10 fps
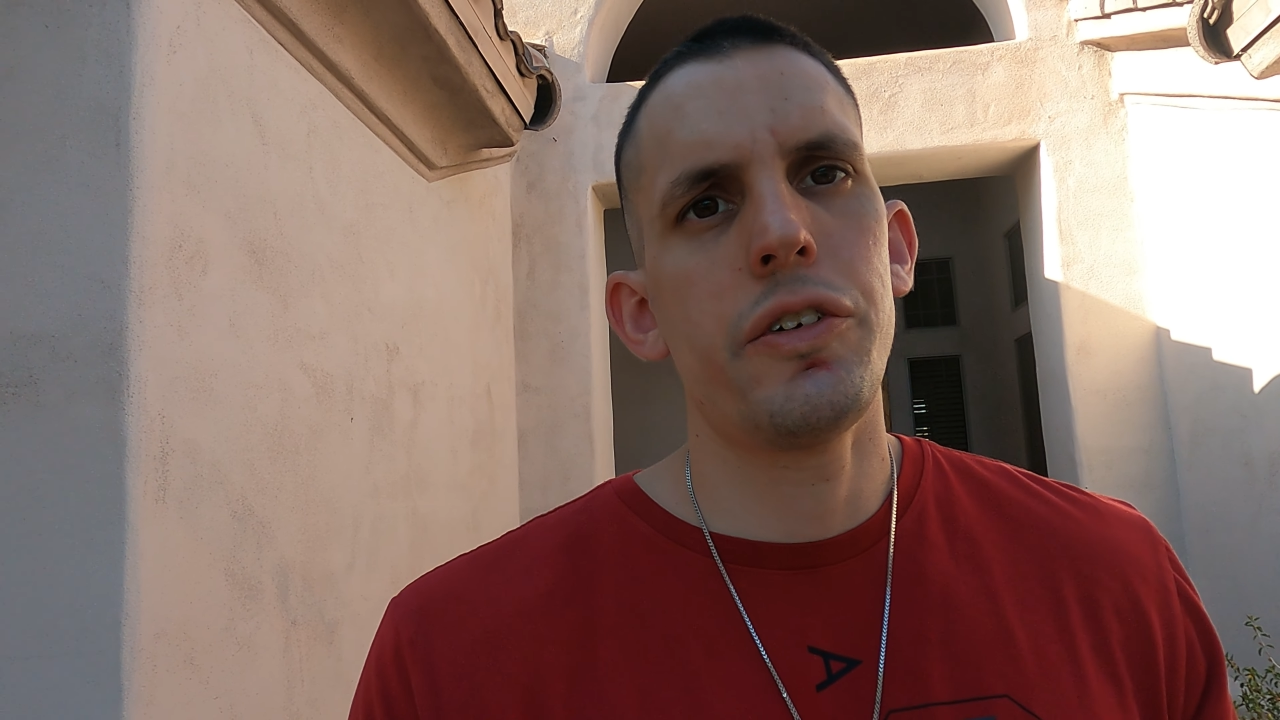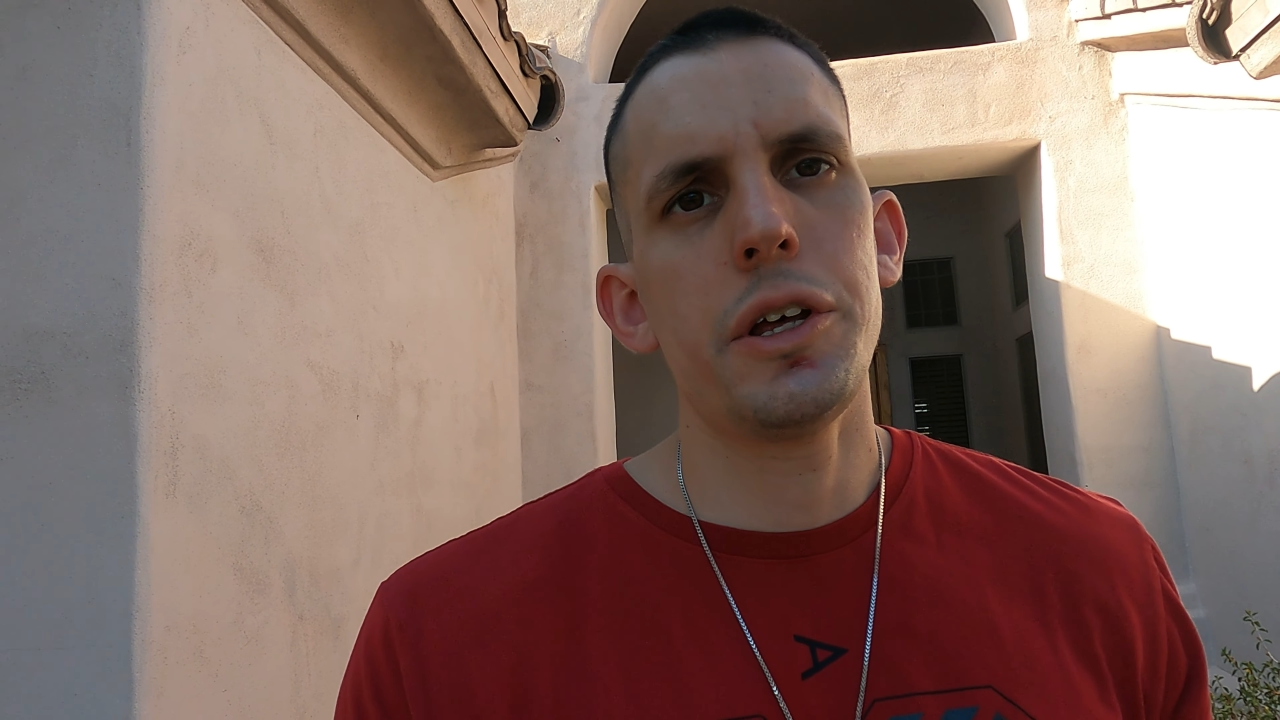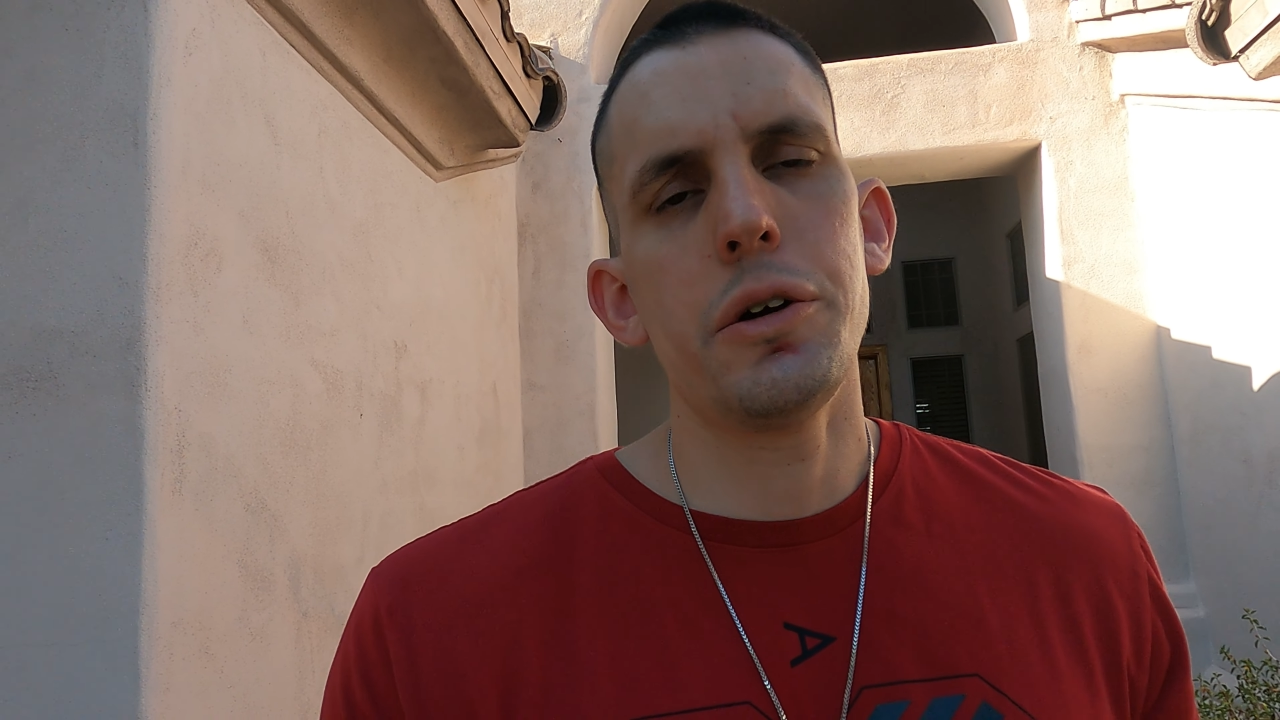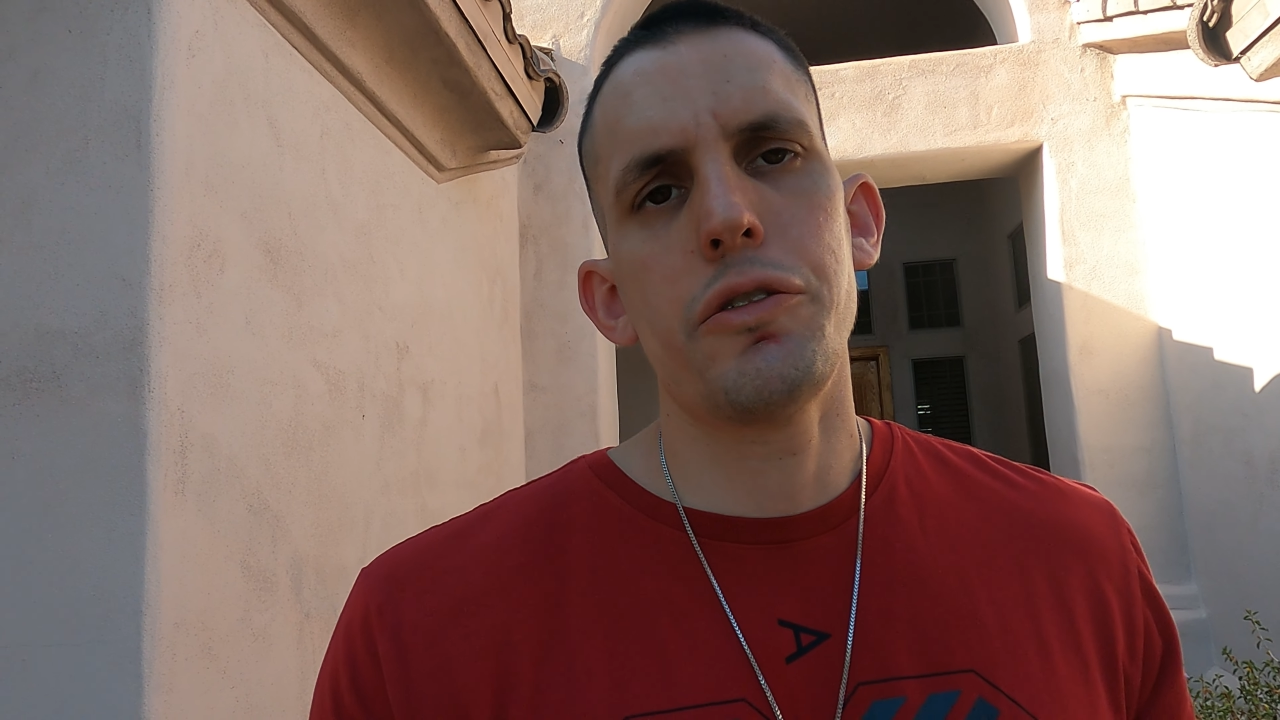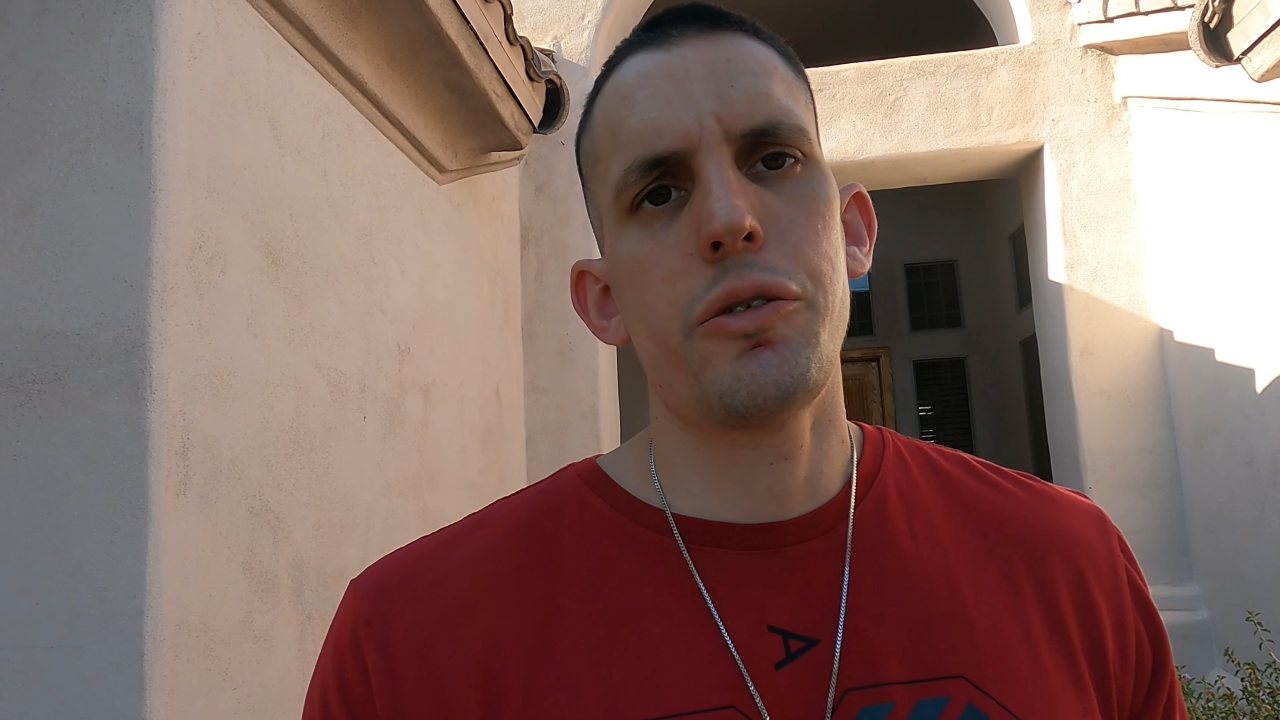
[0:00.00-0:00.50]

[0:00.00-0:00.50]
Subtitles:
video